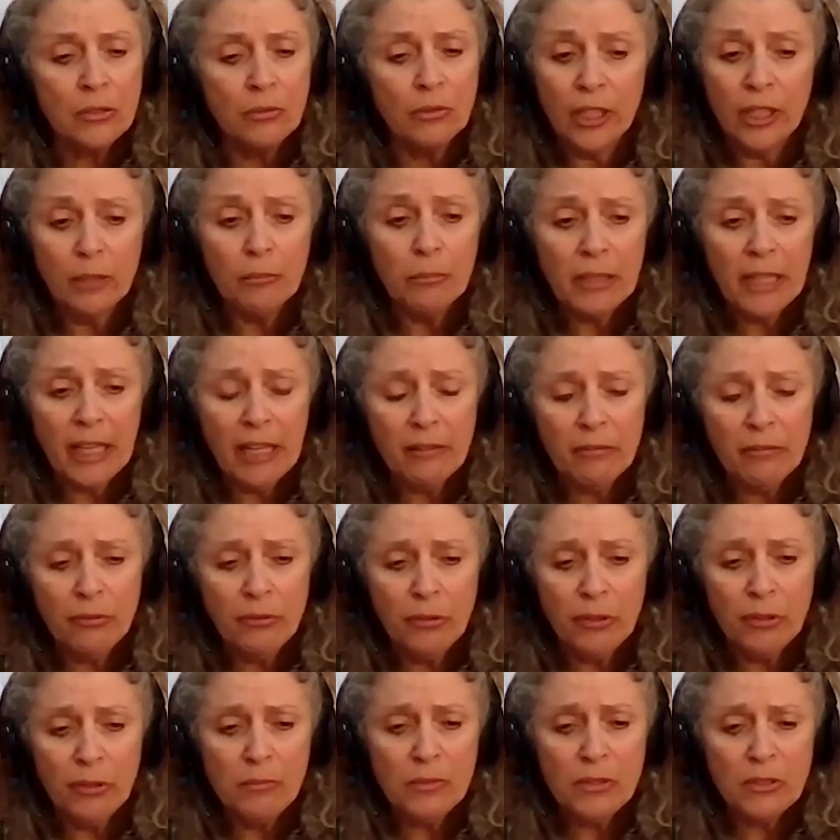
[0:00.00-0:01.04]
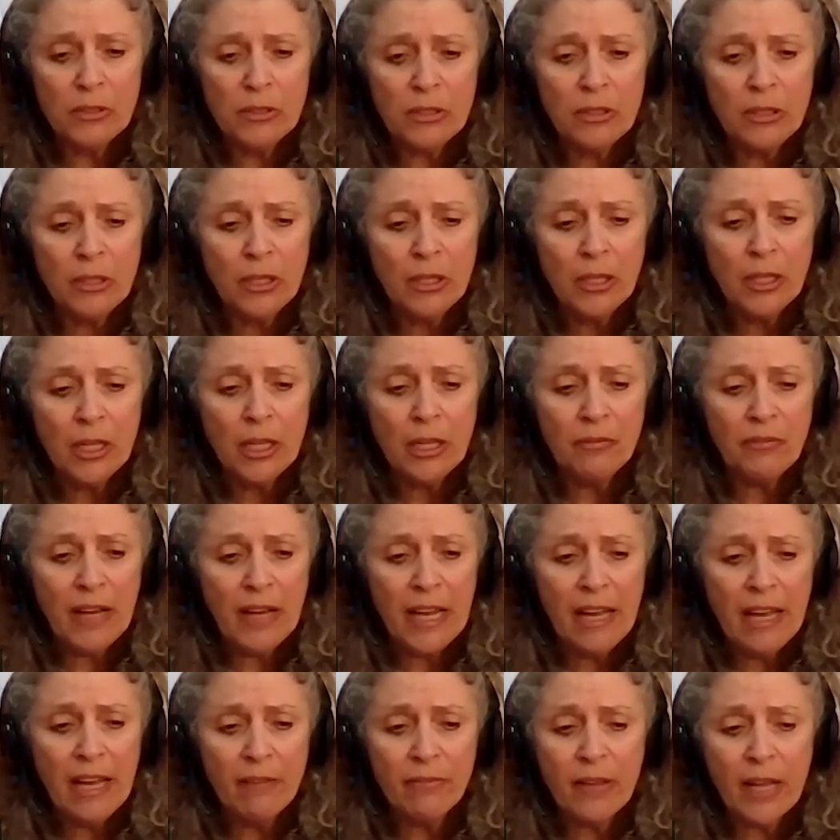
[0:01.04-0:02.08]
to learning platforms. If
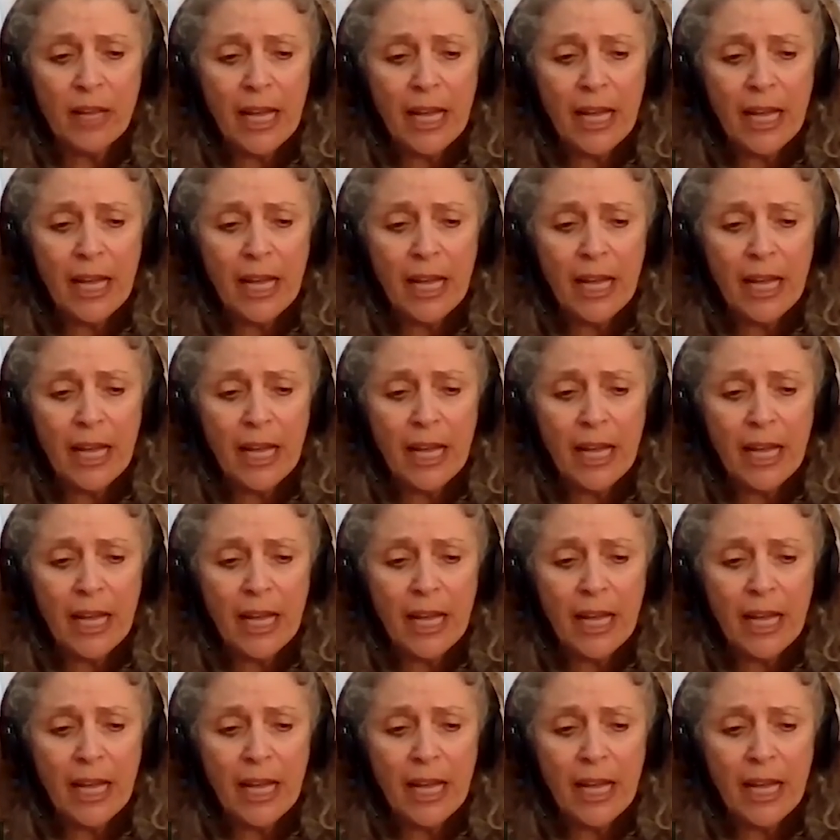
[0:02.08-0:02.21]
I have